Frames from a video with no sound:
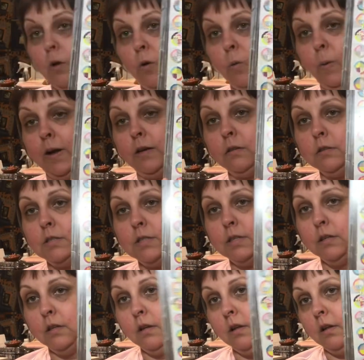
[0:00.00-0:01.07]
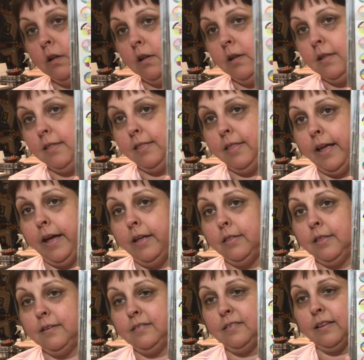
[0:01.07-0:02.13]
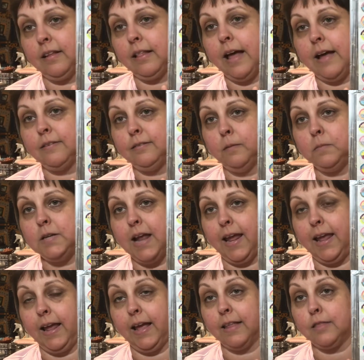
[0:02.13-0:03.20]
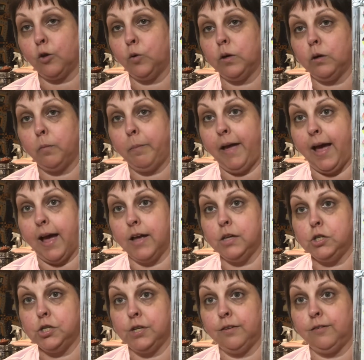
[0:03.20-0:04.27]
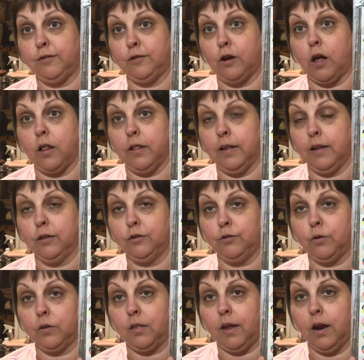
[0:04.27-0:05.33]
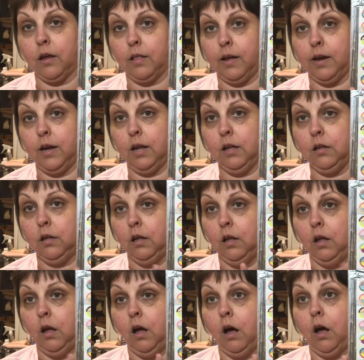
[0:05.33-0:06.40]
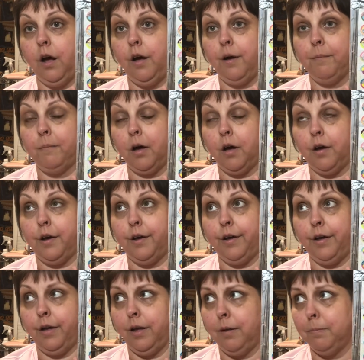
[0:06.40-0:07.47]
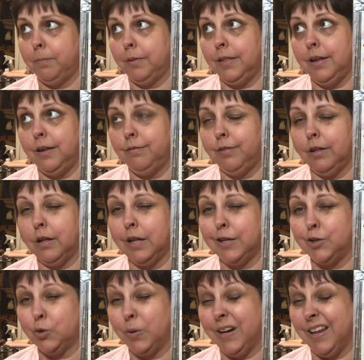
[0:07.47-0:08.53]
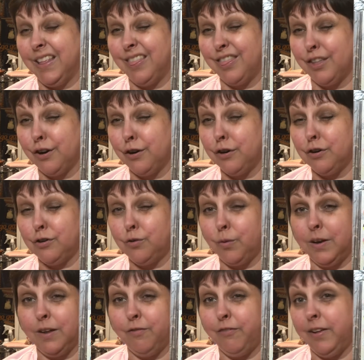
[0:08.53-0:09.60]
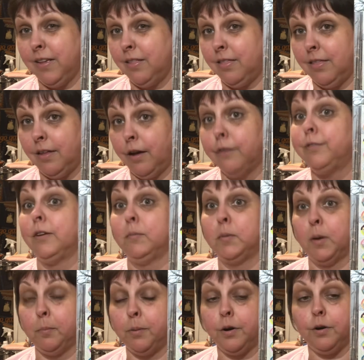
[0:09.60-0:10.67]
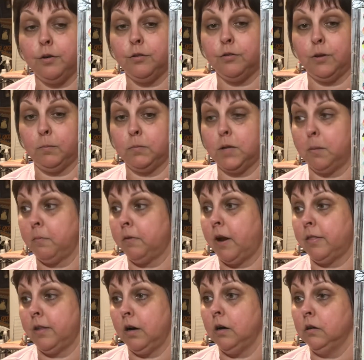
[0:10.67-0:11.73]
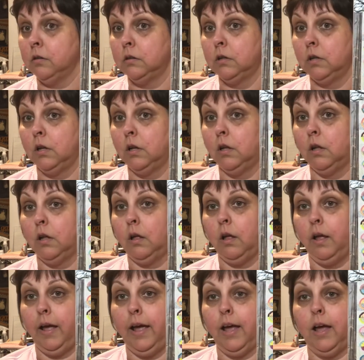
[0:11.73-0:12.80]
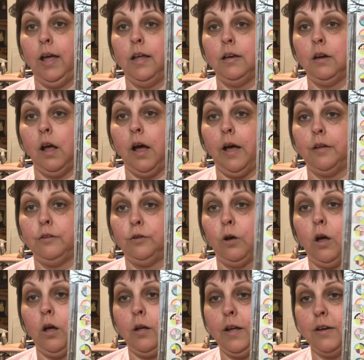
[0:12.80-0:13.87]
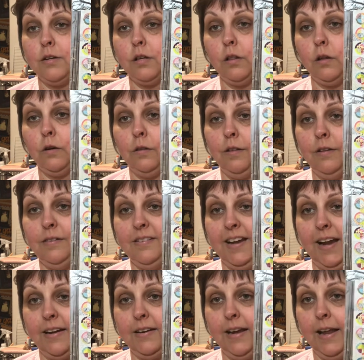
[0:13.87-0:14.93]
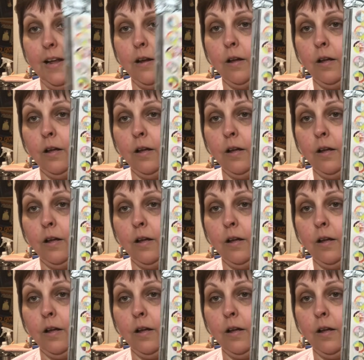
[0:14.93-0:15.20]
quilt. That This is the class I'm taking at the Quilt Patch in Stallings, North Carolina. Um, I believe the 23rd, 25th of September, sometime around there. And uh, so I'll get to learn this technique